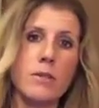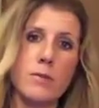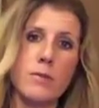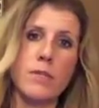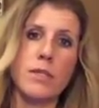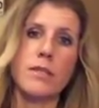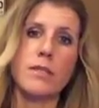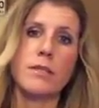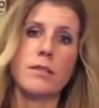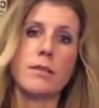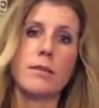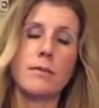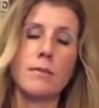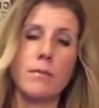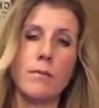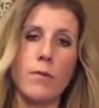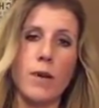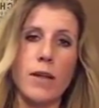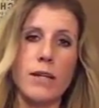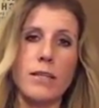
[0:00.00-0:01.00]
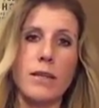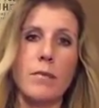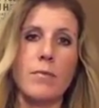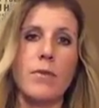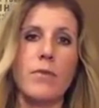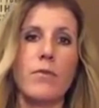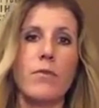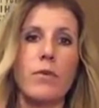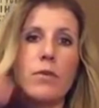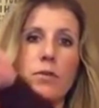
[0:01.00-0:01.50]
which is what I said
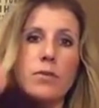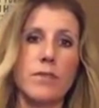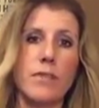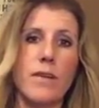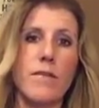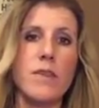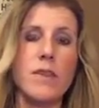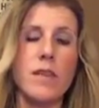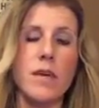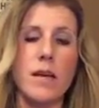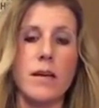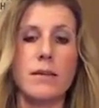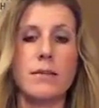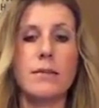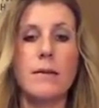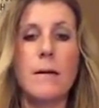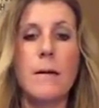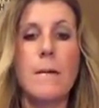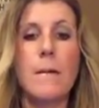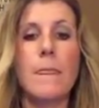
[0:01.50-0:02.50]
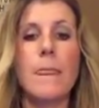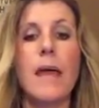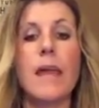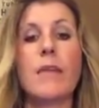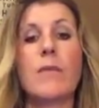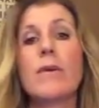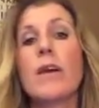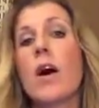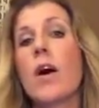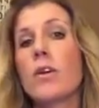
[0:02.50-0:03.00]
before, those 7 things. And
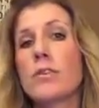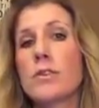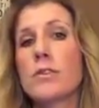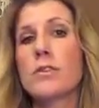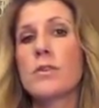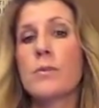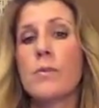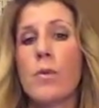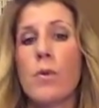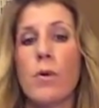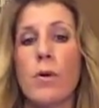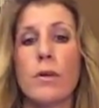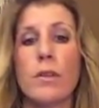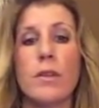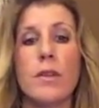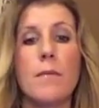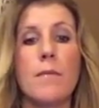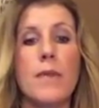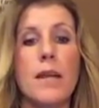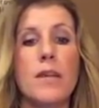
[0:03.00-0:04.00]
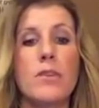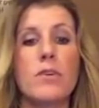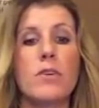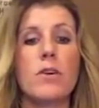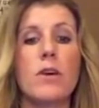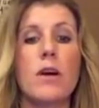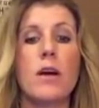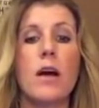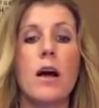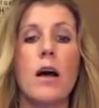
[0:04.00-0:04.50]
then we also support the
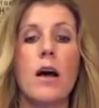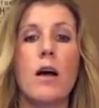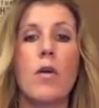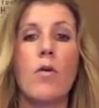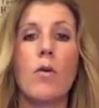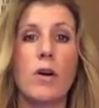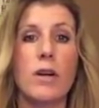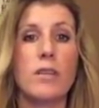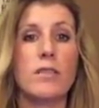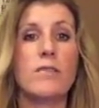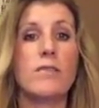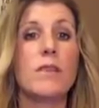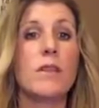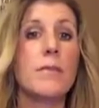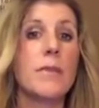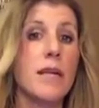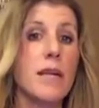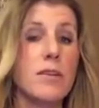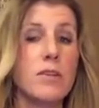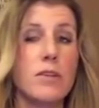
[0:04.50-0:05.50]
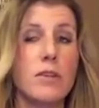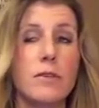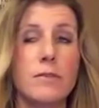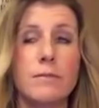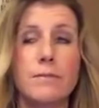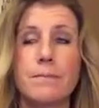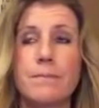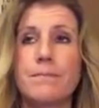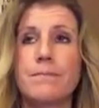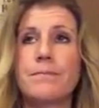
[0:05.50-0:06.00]
major organs of elimination.
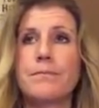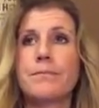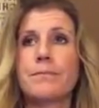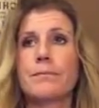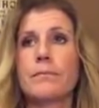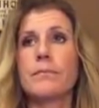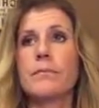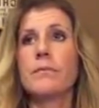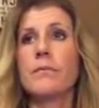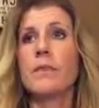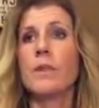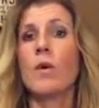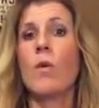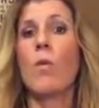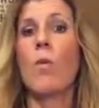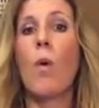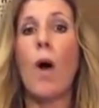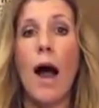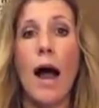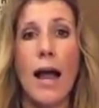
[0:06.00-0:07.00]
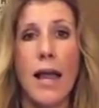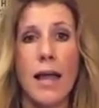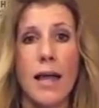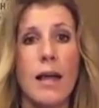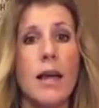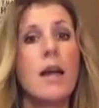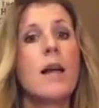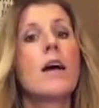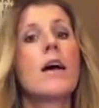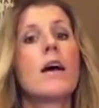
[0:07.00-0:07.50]
Why?
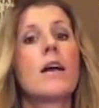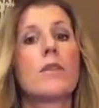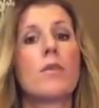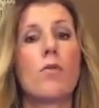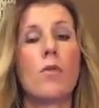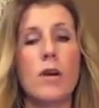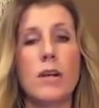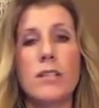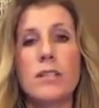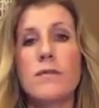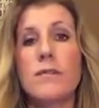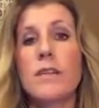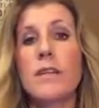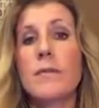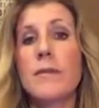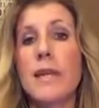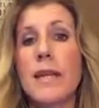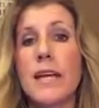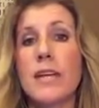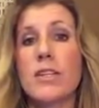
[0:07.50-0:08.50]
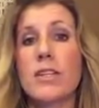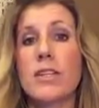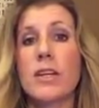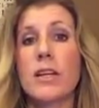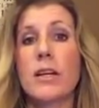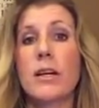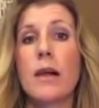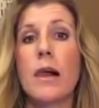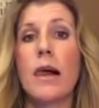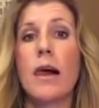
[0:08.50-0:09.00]
The organs of
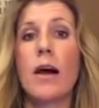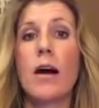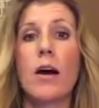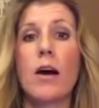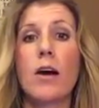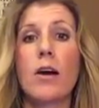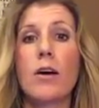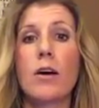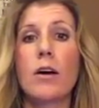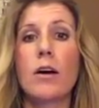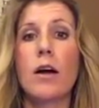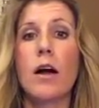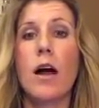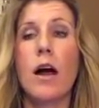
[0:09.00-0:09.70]
elimination are